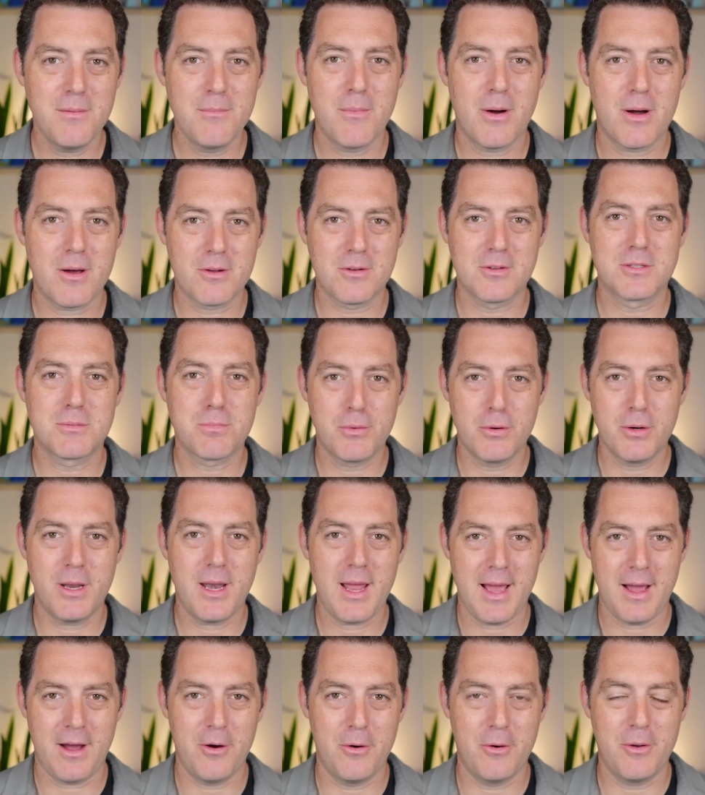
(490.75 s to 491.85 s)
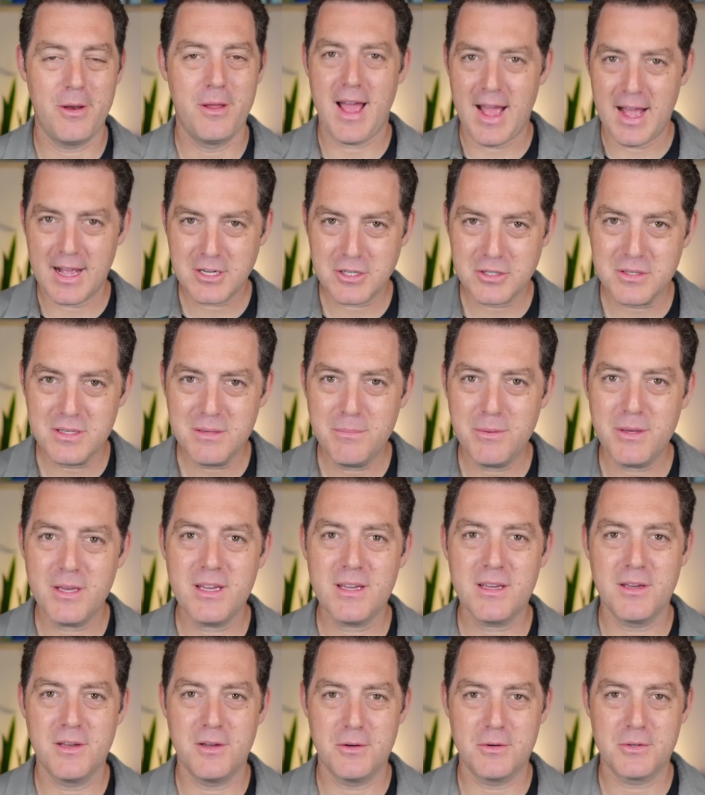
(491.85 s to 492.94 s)
models put out actually being
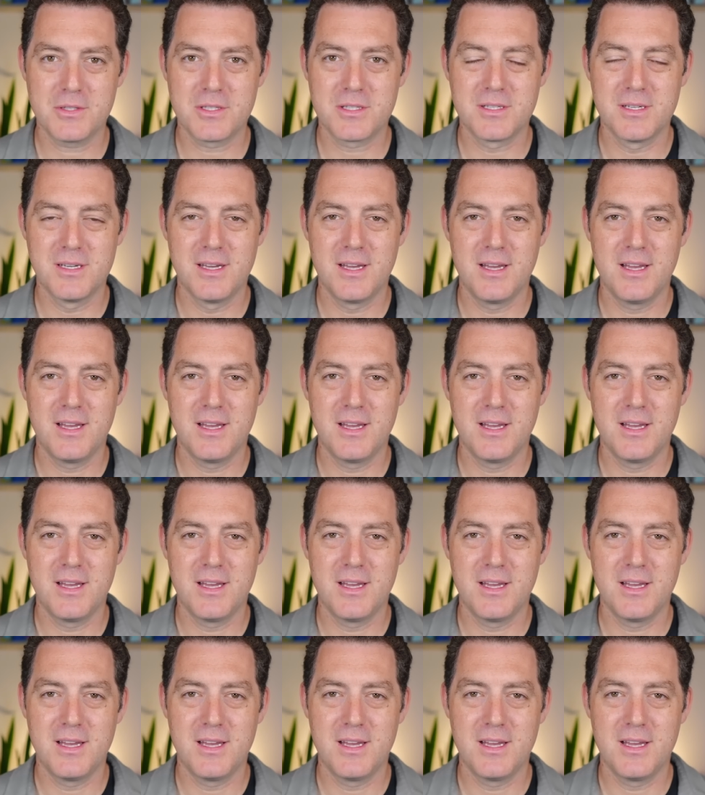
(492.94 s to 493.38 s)
used?